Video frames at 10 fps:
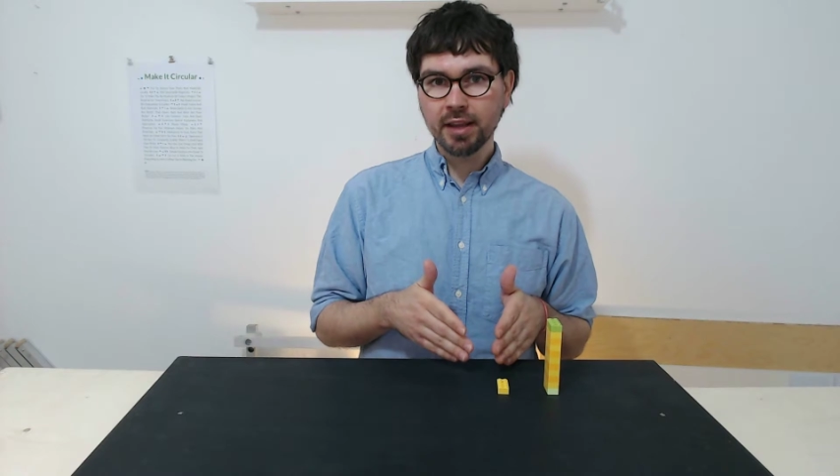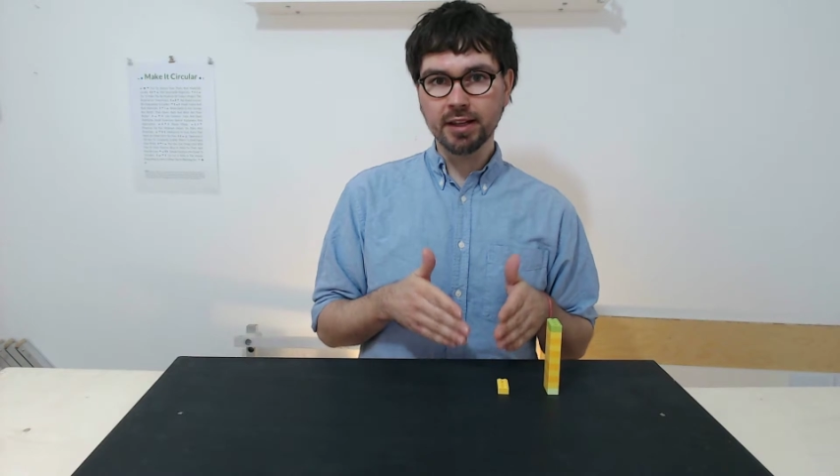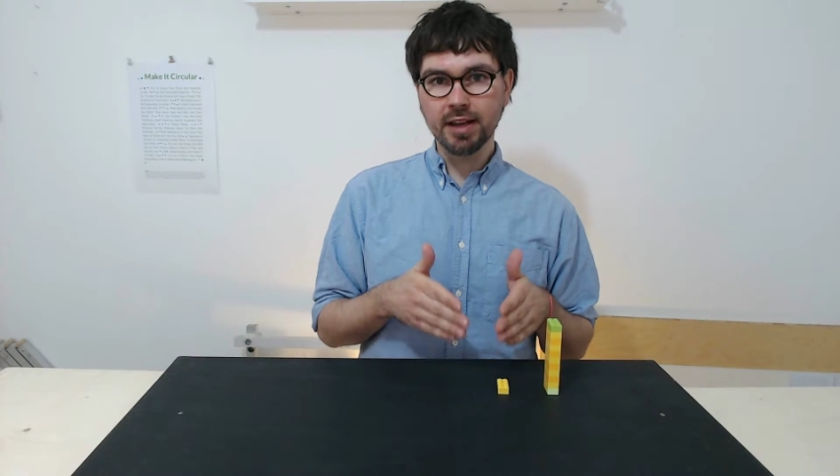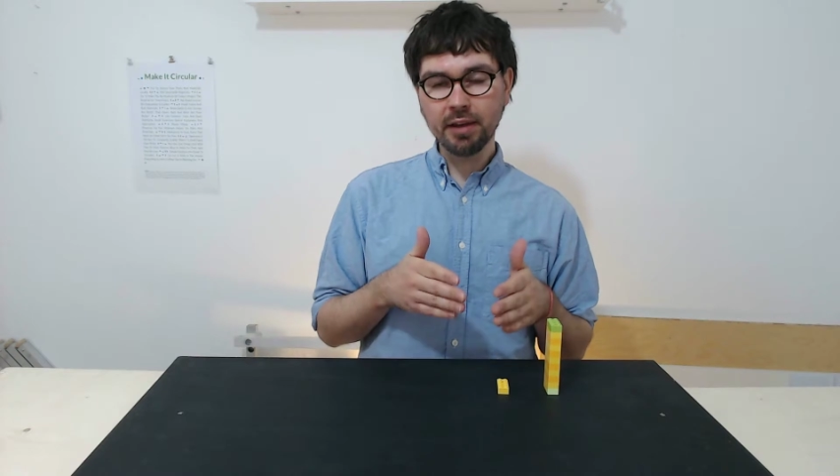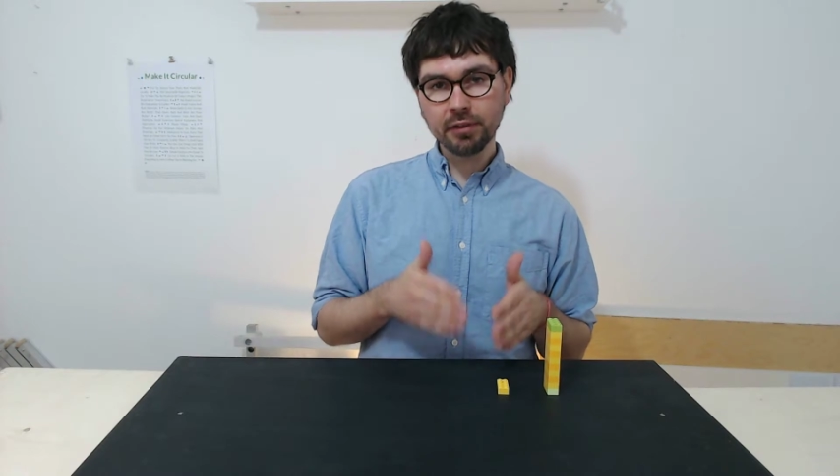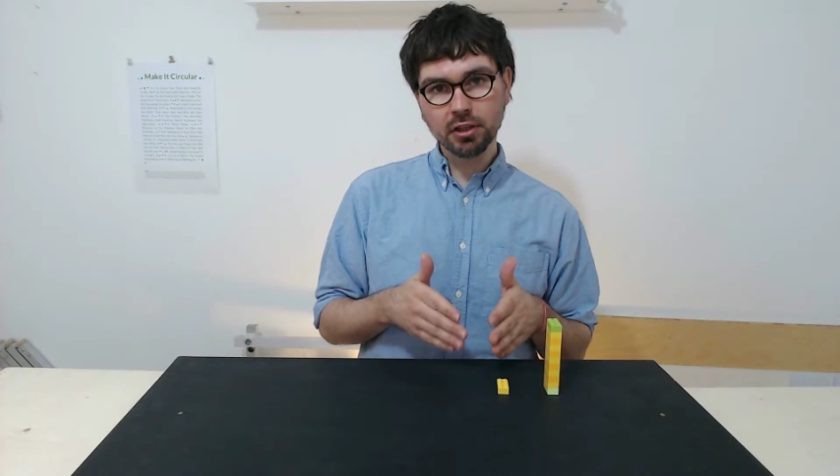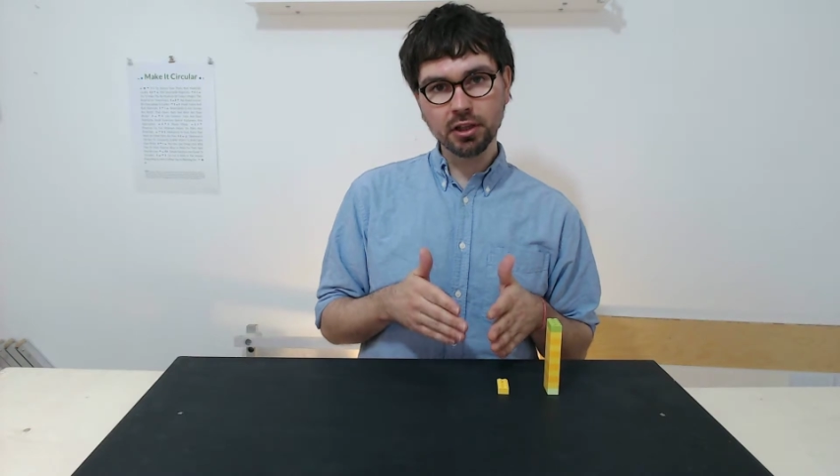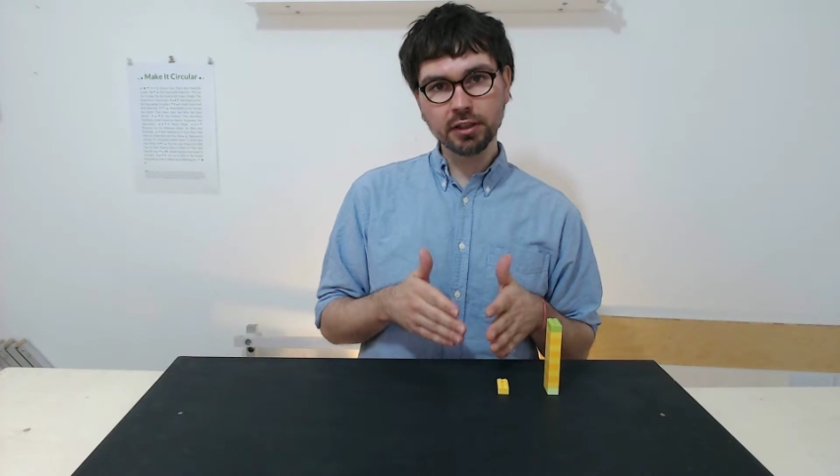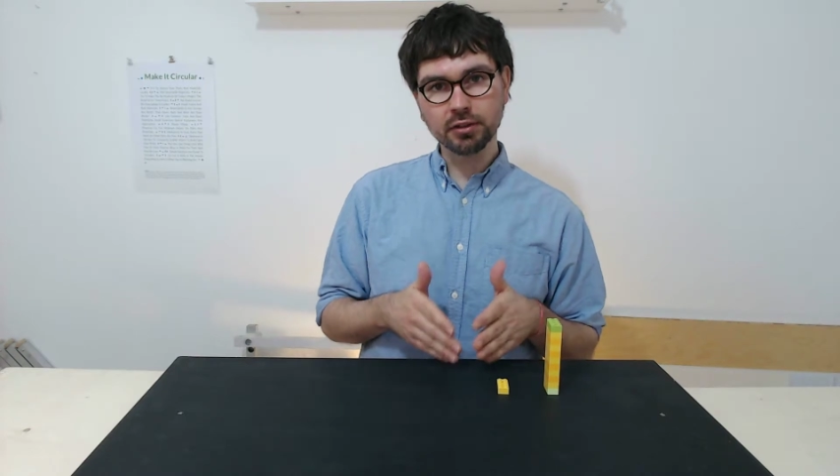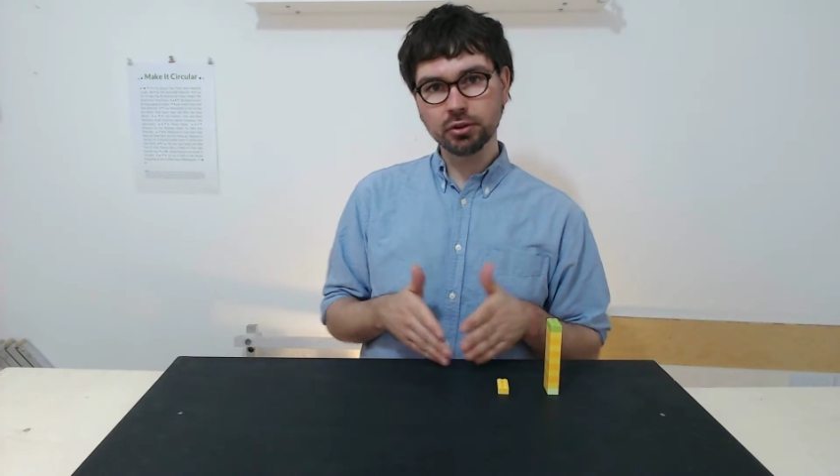that haven't
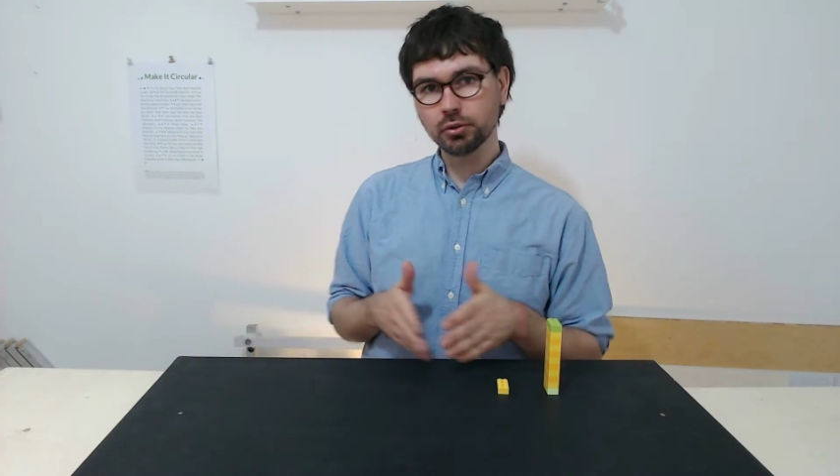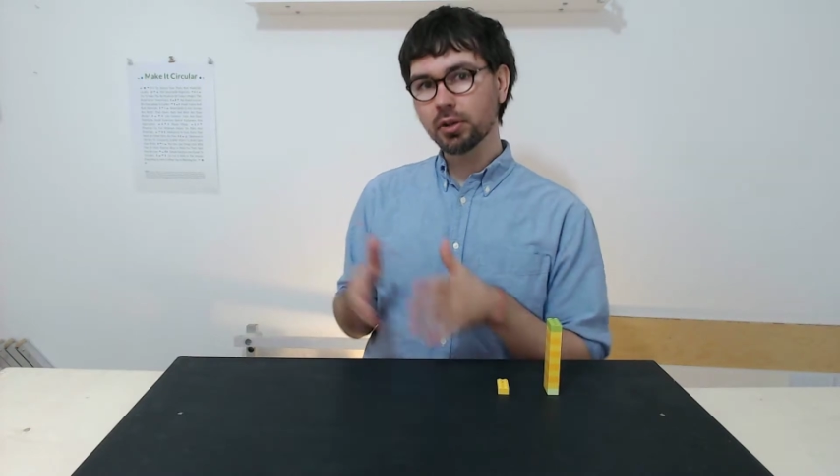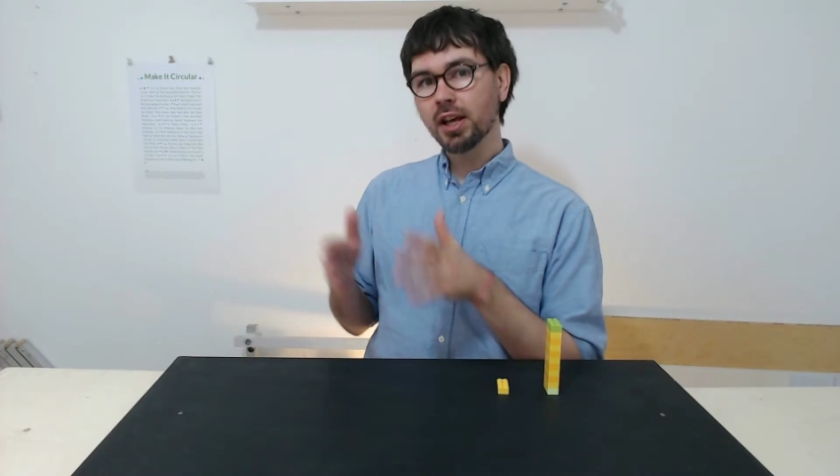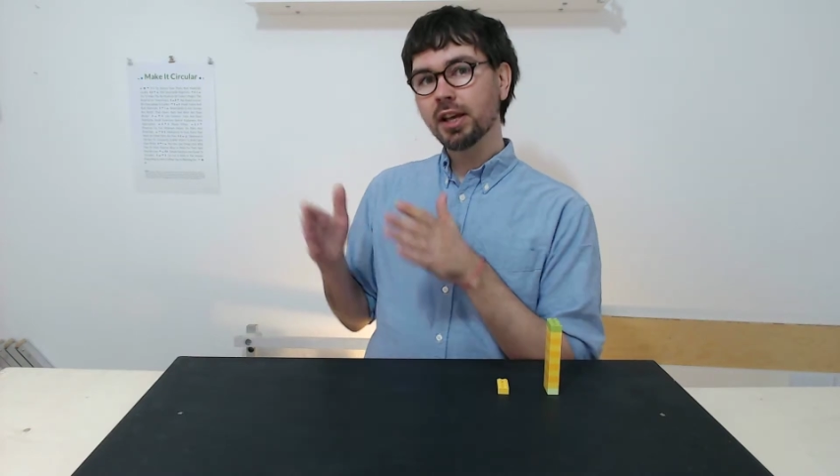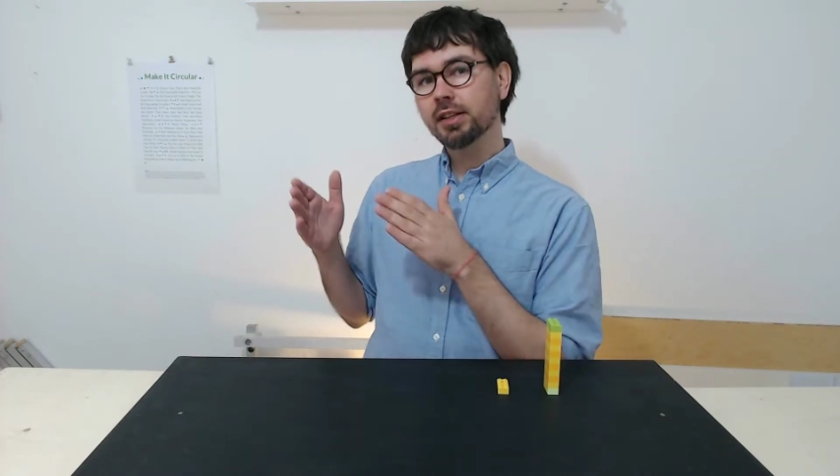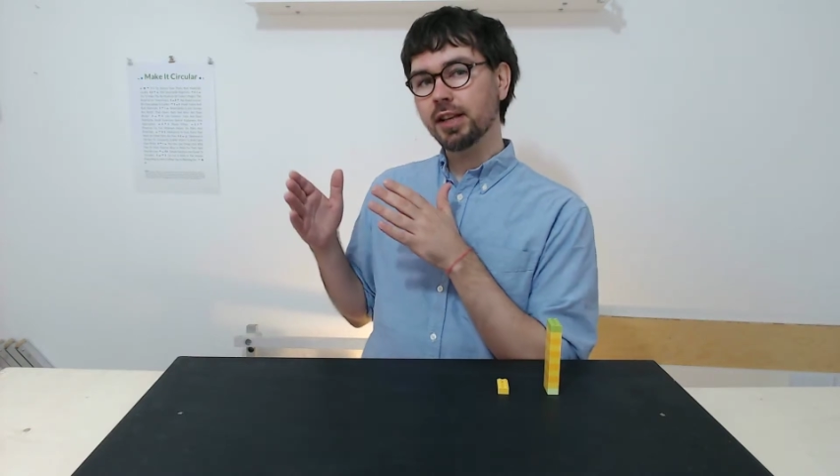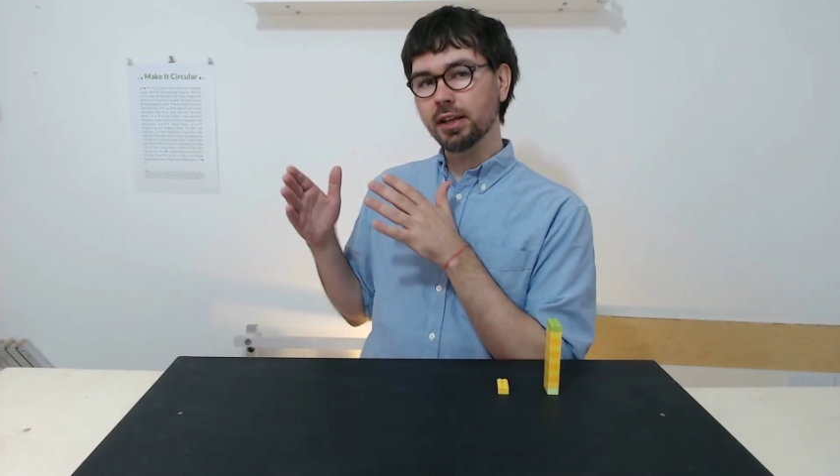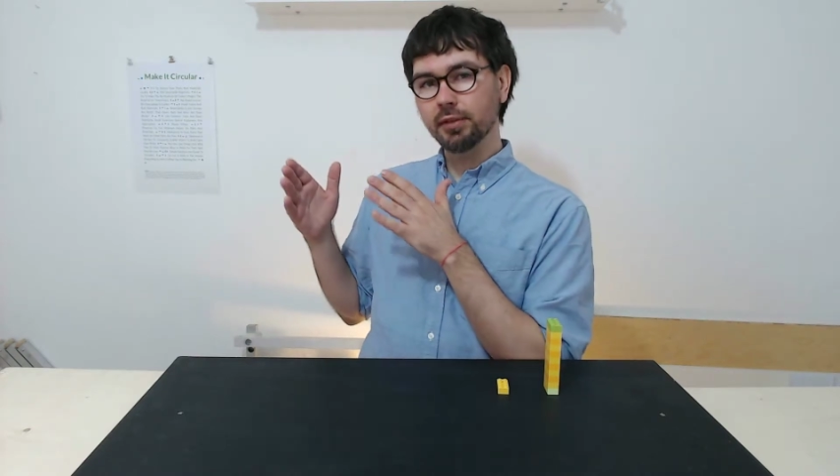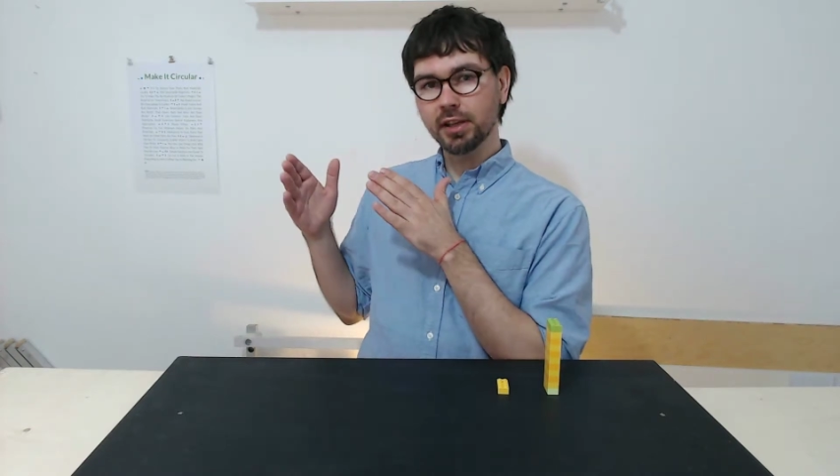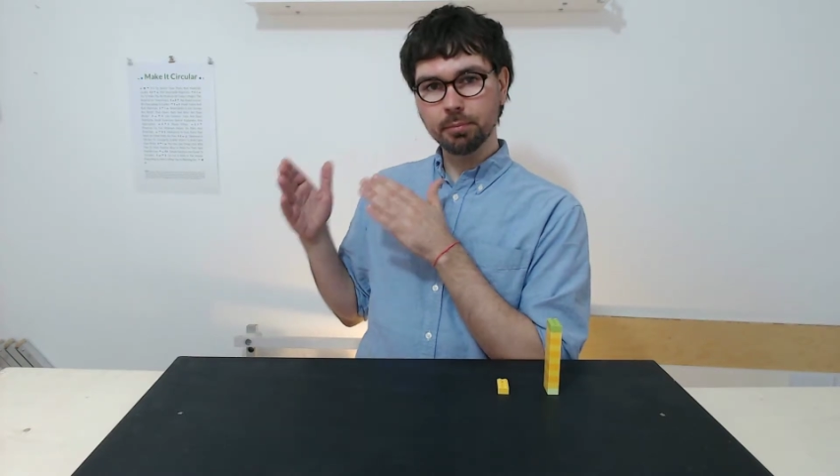gone into
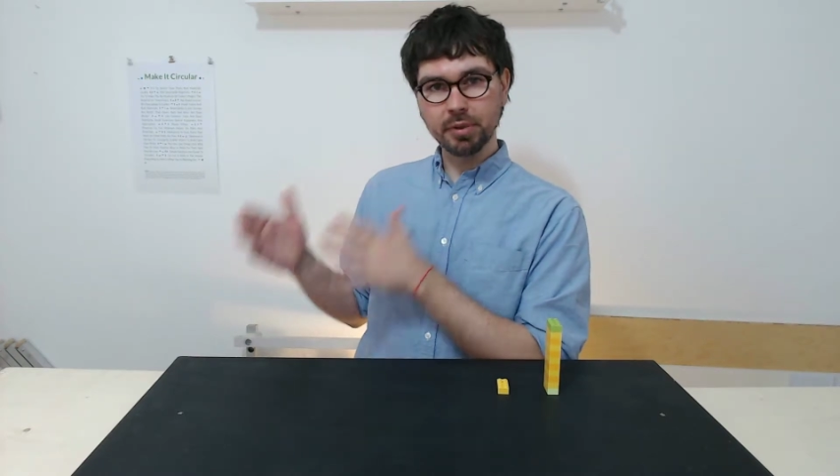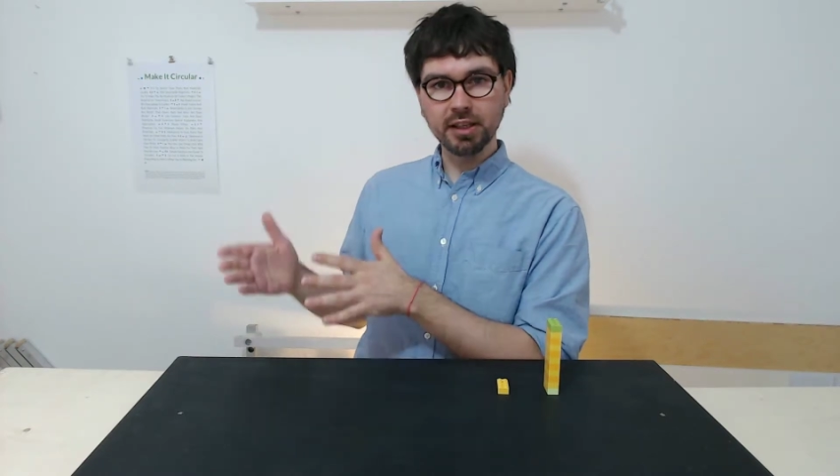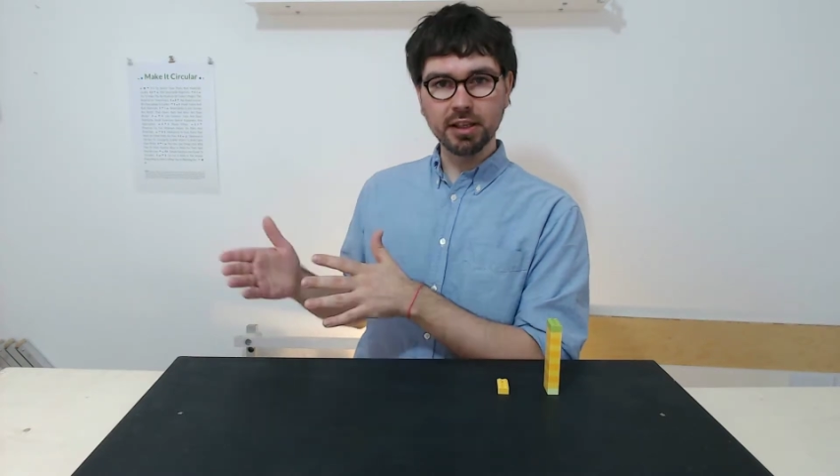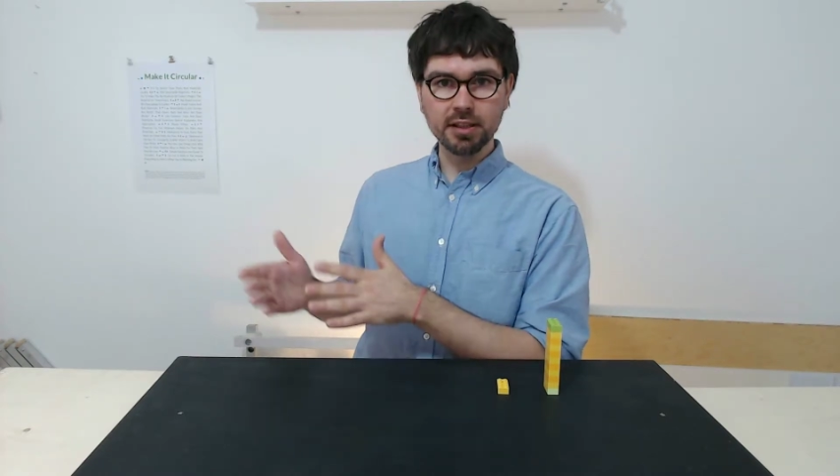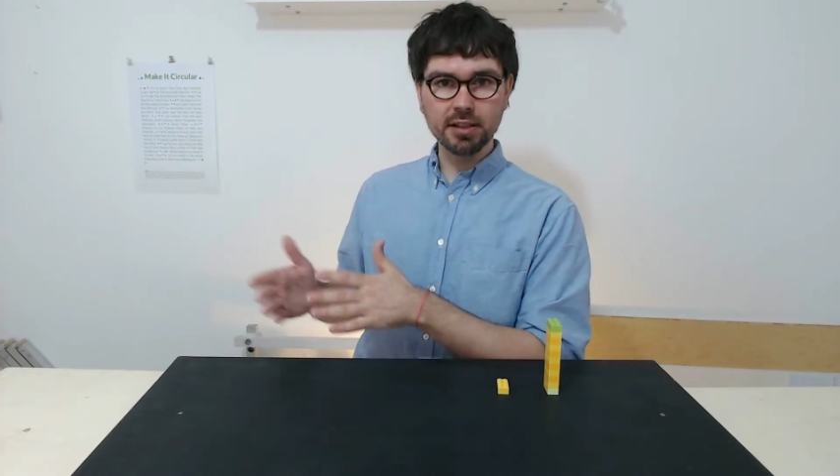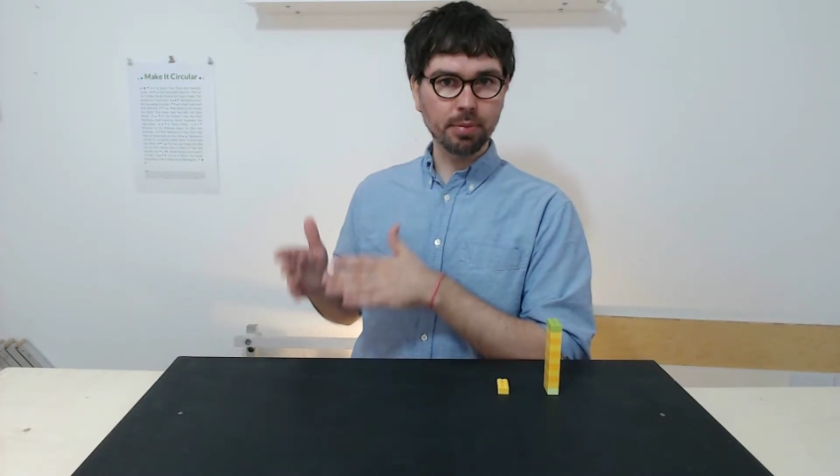saving bees,